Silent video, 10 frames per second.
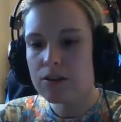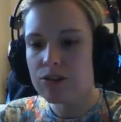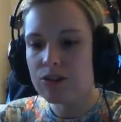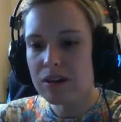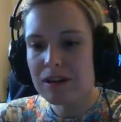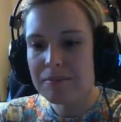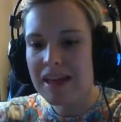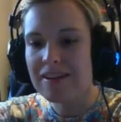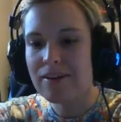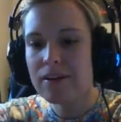
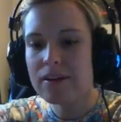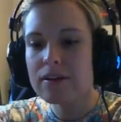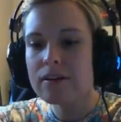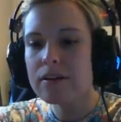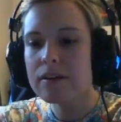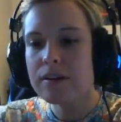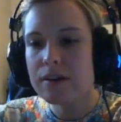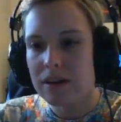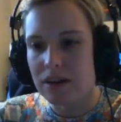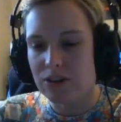Charmander,
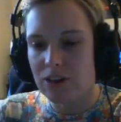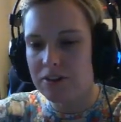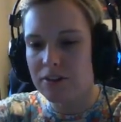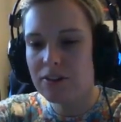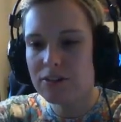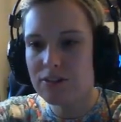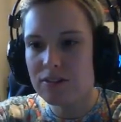a Chatot,